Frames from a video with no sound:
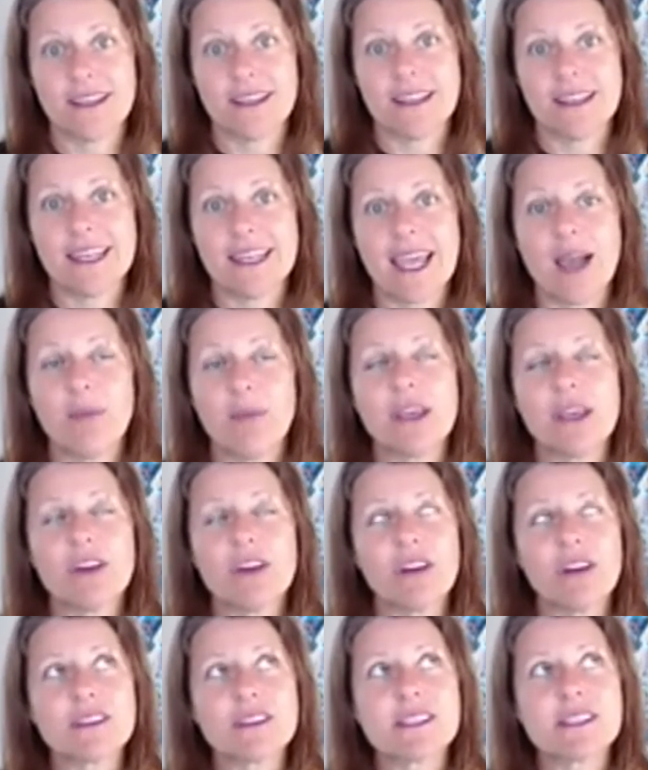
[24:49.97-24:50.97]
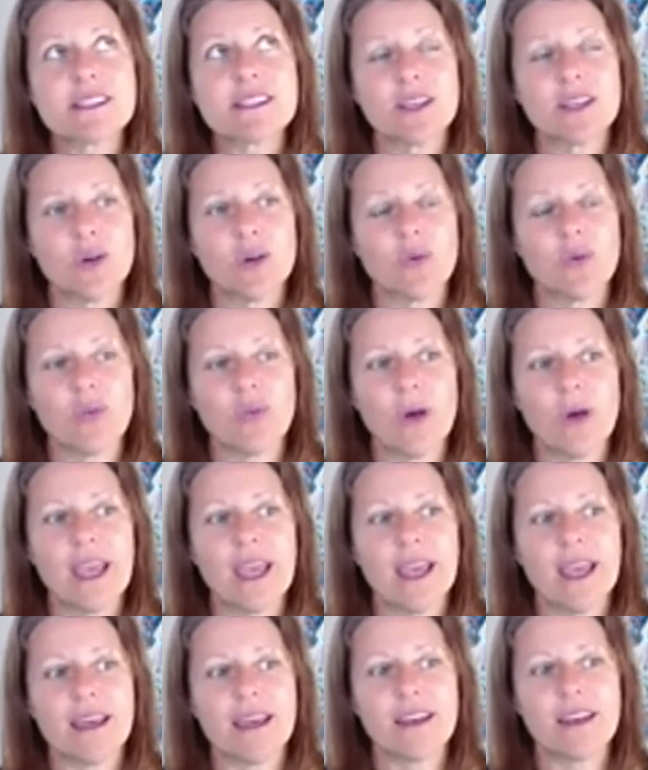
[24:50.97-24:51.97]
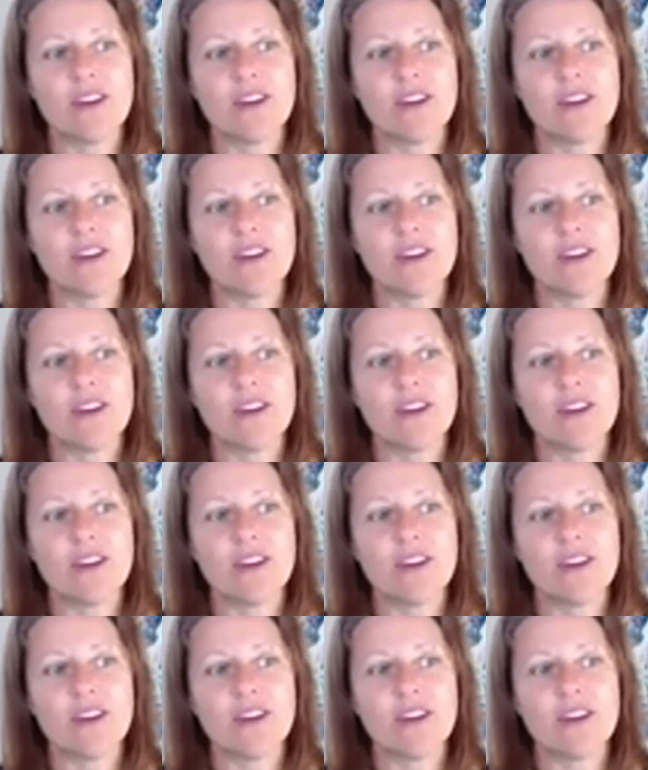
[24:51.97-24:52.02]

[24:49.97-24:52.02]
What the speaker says: Now, because we're